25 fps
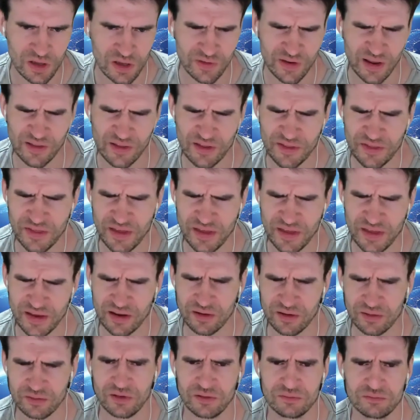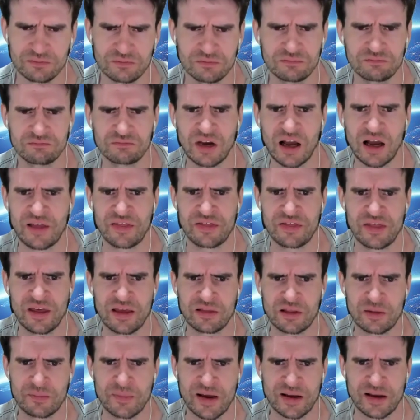The other thing I
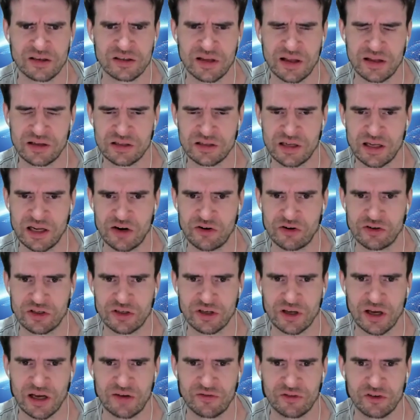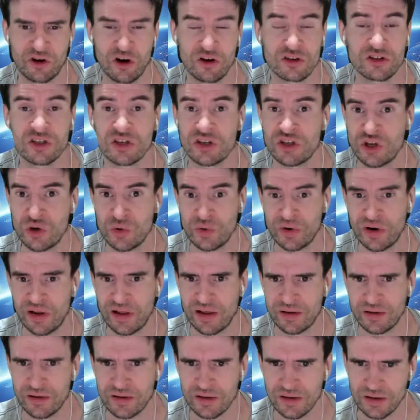think that makes sense here is kind of
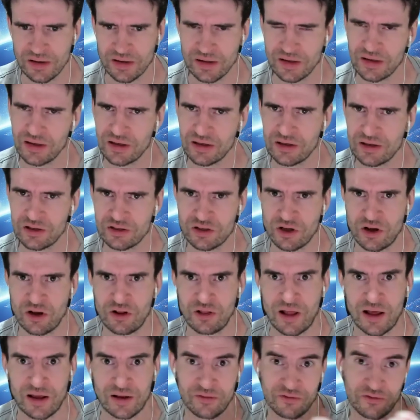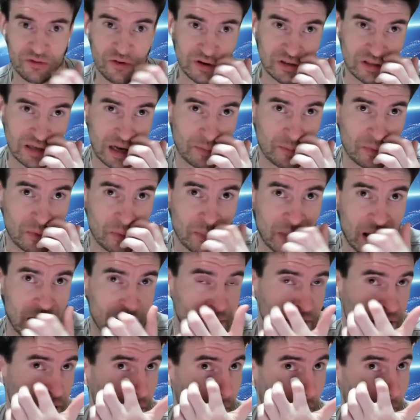continuity. So like, for example,
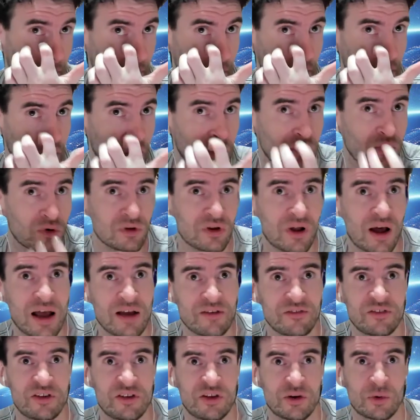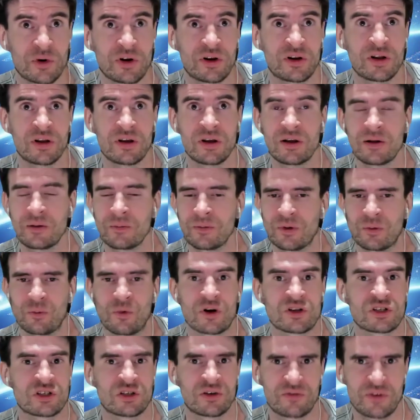maybe in your normal life, you would
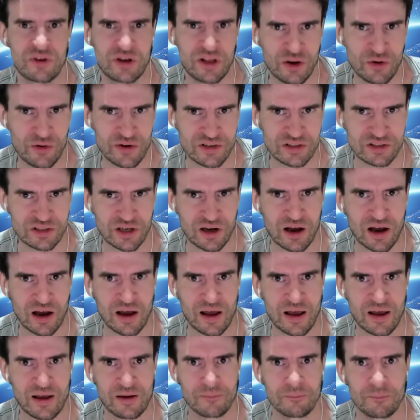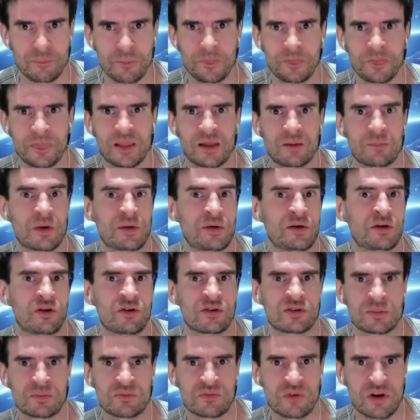watch a video in Thai, maybe you
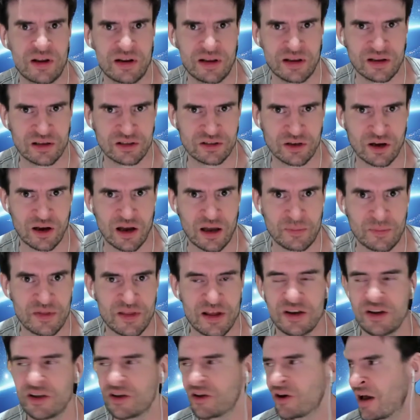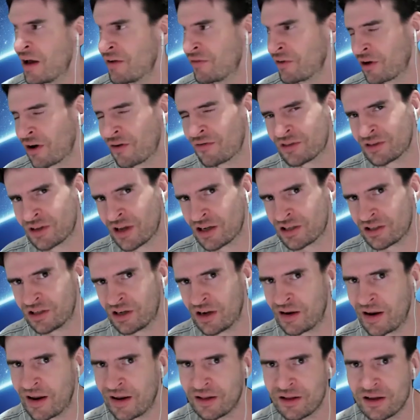do some reading in Thai, but then you go have a conversation
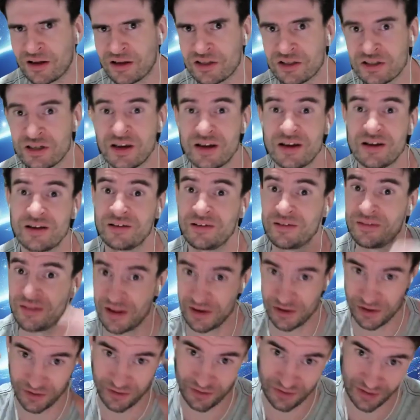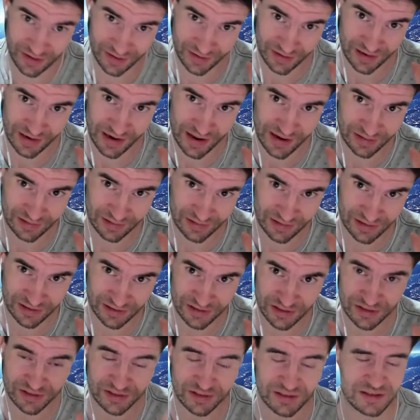in English, then you think in
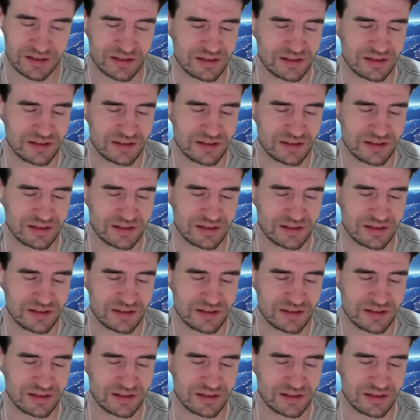English,